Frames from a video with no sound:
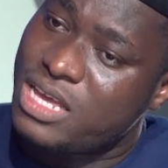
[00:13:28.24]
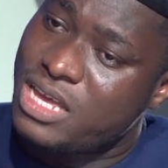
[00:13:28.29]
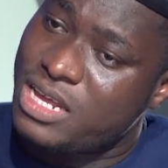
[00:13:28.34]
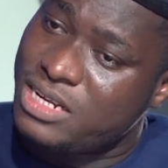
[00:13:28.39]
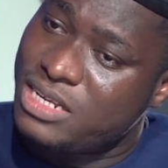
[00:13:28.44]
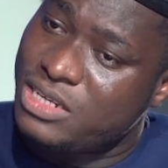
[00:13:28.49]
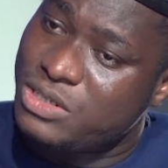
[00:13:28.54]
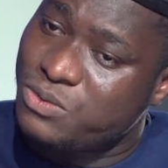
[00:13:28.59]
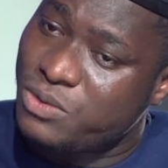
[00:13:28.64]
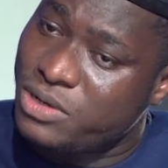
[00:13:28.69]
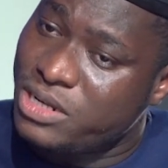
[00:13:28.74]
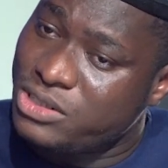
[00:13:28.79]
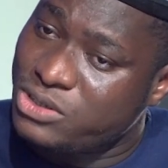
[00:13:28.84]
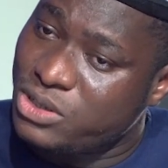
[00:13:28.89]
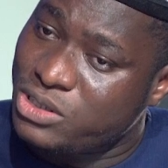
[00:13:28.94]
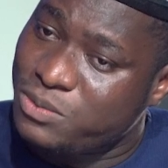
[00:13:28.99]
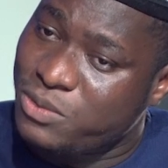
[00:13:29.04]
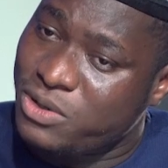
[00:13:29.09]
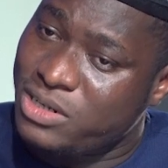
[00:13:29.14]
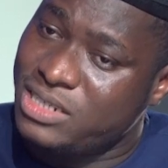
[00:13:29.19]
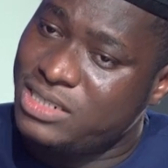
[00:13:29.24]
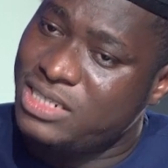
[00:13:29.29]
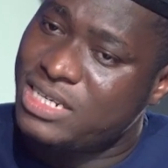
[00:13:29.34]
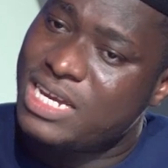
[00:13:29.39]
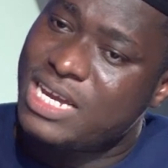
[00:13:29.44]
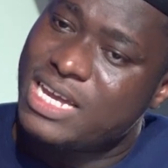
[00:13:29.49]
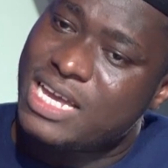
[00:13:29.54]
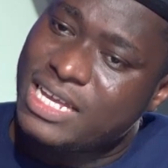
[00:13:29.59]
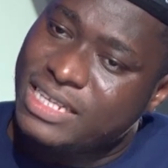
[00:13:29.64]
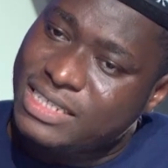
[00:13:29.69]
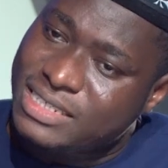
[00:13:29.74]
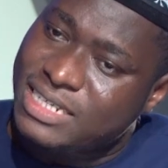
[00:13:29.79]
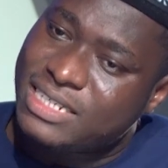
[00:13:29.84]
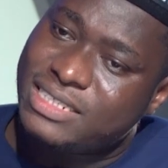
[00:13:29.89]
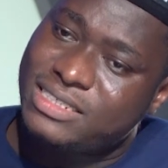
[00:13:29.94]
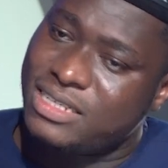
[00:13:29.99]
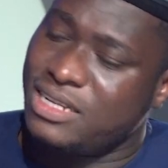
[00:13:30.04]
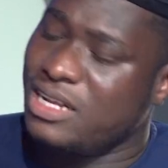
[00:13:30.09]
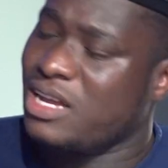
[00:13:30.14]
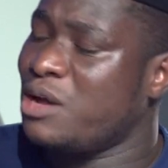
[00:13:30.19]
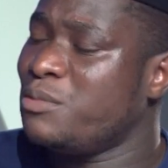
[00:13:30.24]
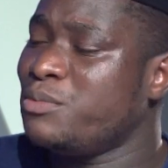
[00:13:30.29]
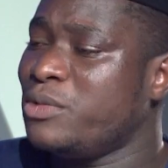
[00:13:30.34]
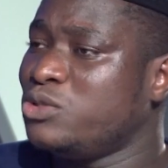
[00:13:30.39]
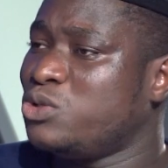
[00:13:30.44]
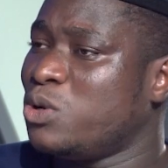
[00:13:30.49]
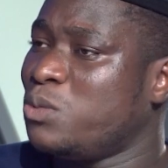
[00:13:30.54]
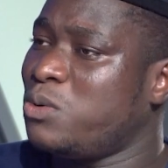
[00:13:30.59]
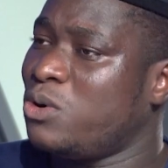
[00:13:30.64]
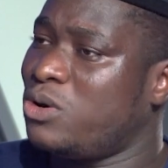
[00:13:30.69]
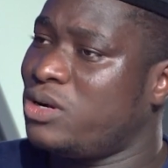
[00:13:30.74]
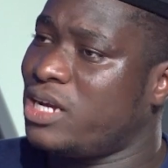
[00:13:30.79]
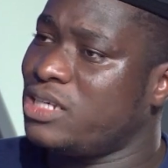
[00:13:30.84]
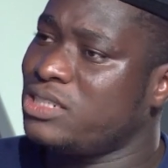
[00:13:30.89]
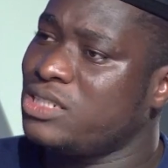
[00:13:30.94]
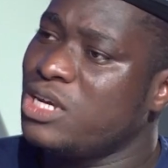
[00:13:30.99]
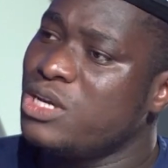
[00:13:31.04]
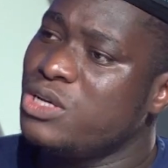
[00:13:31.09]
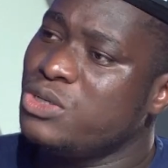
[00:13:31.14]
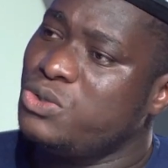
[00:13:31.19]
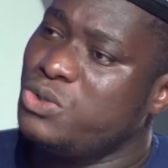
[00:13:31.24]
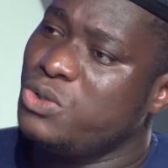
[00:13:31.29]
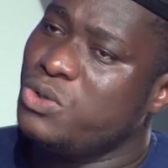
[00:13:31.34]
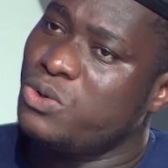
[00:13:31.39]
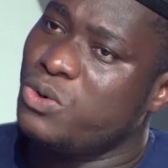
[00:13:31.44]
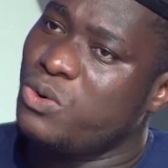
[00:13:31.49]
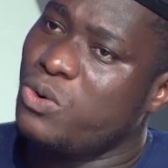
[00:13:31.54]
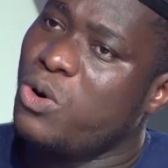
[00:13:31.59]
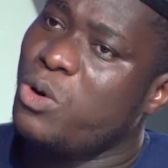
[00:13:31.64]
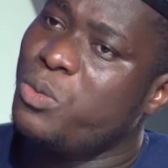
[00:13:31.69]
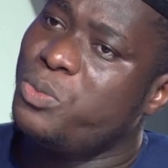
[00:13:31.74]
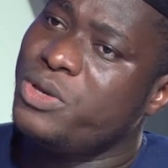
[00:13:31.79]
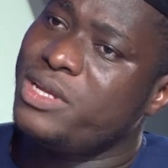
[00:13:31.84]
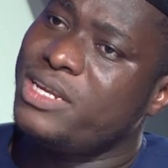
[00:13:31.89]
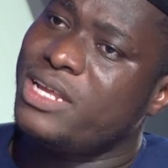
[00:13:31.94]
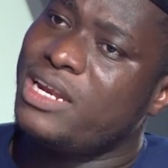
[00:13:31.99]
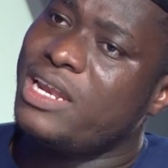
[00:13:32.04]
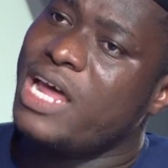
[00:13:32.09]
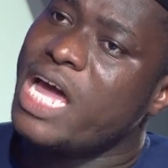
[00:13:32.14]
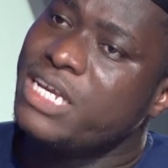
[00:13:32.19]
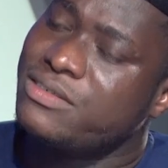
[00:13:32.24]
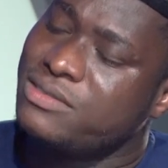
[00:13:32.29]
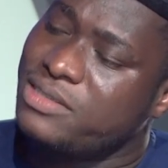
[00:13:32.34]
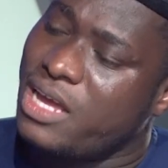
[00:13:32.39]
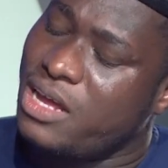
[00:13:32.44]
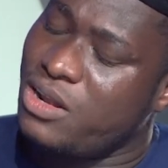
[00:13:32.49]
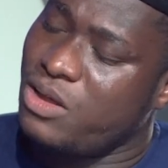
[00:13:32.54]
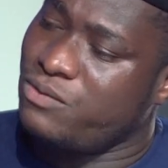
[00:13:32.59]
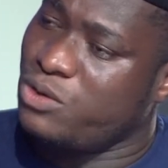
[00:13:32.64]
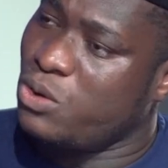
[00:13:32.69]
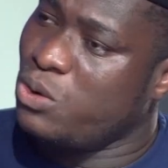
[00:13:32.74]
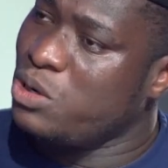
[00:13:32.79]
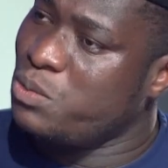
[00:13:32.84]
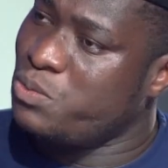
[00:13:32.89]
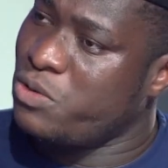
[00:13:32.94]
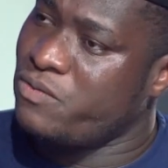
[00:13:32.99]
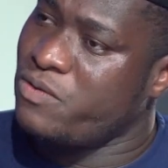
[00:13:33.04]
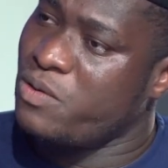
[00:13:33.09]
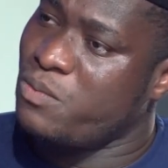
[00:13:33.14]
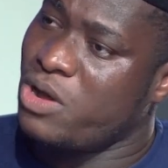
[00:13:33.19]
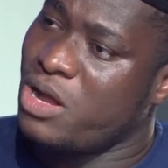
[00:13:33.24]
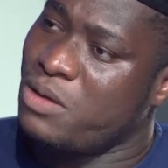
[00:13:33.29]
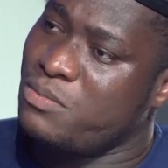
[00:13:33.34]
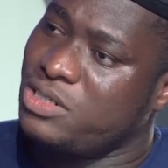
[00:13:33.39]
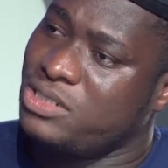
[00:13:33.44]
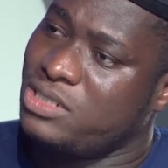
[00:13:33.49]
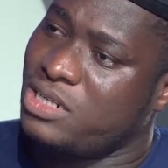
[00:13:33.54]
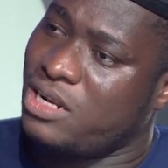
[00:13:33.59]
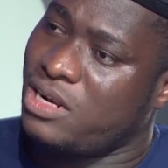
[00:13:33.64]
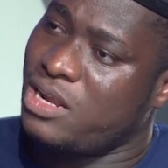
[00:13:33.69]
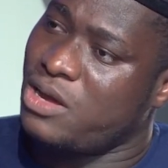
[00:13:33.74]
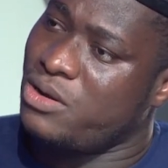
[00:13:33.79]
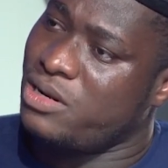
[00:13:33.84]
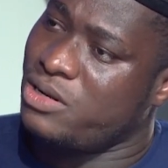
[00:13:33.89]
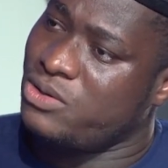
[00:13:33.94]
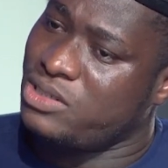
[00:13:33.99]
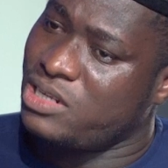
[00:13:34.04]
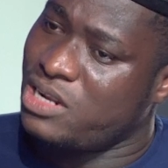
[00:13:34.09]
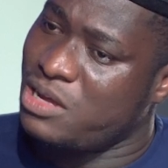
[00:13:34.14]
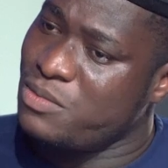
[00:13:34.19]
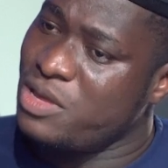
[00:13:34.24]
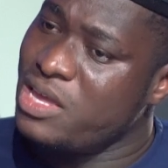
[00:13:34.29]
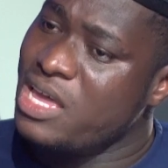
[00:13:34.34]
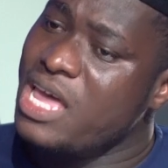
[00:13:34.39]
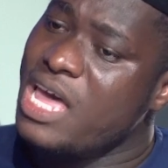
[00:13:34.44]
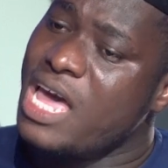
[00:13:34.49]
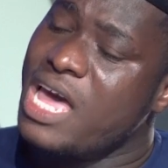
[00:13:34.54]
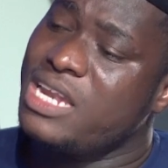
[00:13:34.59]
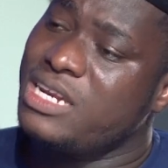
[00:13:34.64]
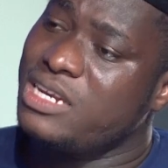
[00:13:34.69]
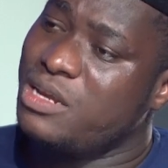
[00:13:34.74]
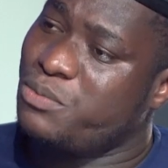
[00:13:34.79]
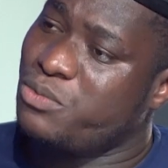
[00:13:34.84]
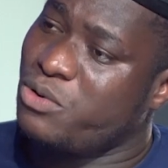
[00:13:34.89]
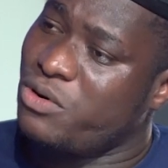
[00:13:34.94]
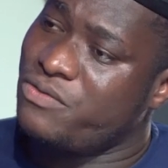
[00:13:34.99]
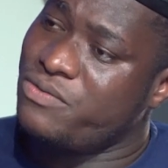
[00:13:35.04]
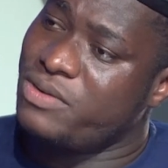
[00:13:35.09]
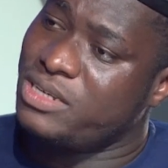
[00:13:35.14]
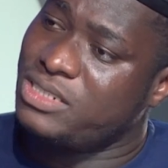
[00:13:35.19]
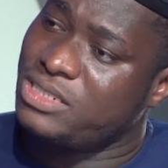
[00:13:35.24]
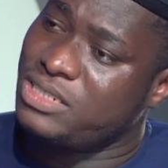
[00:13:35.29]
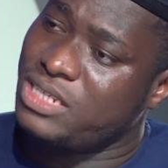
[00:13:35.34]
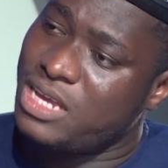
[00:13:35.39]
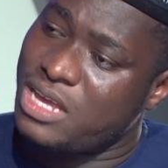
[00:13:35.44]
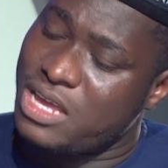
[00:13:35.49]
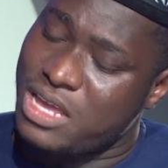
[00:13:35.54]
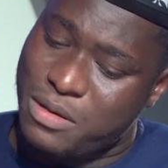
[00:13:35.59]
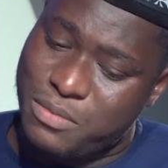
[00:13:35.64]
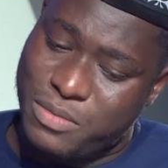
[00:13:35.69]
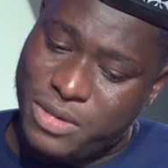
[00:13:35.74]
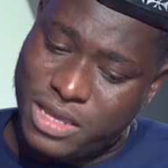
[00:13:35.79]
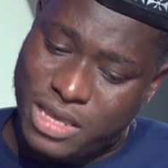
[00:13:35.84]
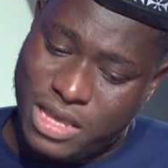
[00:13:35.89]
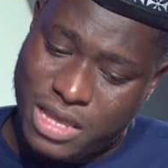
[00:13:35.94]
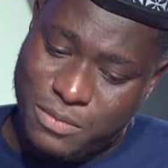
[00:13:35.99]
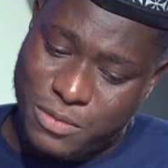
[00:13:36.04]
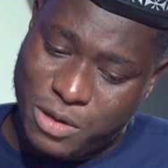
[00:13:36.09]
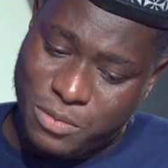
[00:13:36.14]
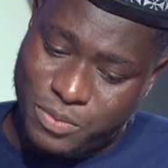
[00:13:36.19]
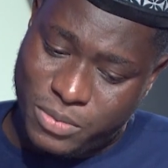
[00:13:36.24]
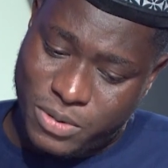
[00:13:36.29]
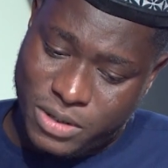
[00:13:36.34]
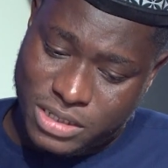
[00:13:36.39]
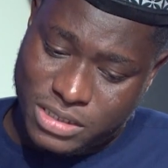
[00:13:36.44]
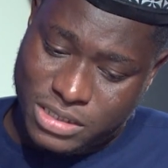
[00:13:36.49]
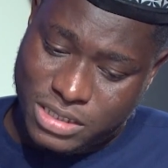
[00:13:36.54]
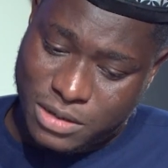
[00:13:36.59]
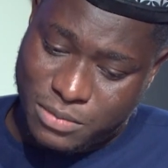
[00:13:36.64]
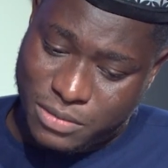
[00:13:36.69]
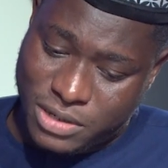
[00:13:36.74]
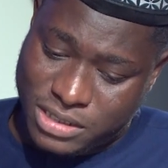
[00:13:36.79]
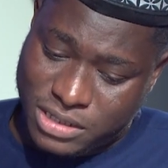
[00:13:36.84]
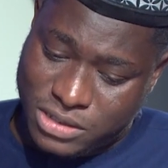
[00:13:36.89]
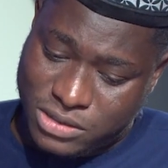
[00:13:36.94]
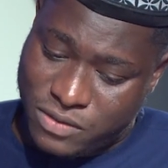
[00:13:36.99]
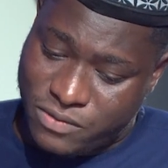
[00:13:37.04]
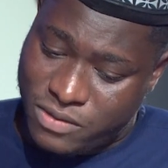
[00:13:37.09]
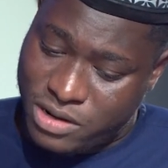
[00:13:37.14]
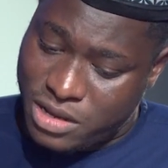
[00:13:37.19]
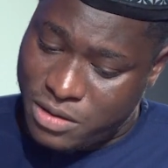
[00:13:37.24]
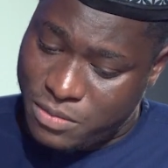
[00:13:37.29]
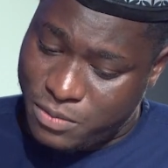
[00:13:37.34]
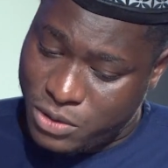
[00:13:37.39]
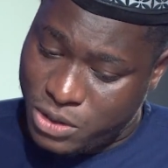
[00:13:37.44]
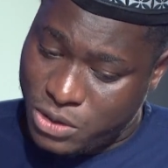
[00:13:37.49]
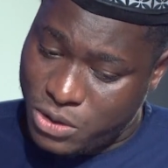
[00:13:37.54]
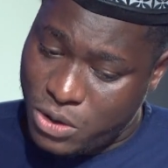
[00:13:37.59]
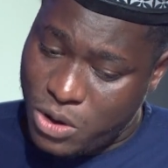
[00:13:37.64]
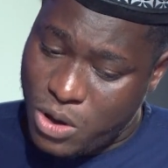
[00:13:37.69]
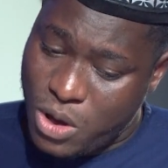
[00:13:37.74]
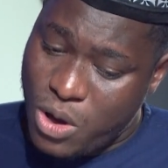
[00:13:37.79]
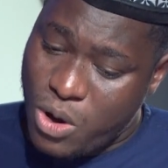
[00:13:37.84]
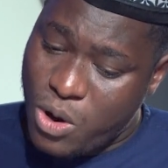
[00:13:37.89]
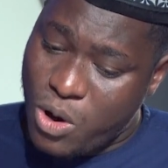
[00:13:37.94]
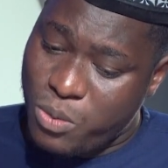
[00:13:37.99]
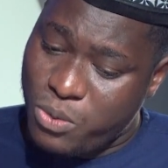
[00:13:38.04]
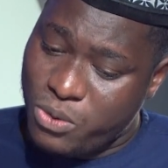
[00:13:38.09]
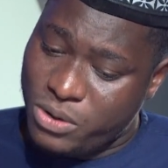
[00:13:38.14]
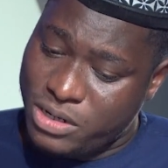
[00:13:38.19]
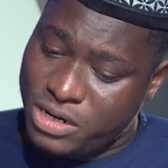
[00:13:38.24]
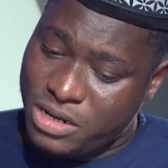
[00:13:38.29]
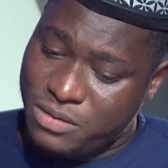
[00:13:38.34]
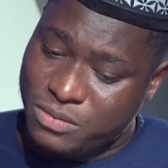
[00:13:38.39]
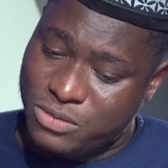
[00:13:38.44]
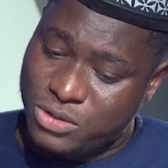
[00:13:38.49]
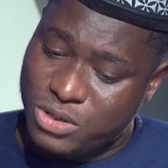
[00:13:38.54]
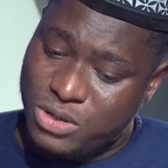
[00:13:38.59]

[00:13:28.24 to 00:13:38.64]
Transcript: these religious bodies, it is incumbent upon us to copy the lifestyle of the Holy Prophet Muhammad sallallahu alaihi wasallam and the prophets, may peace and blessings of Allah be upon them.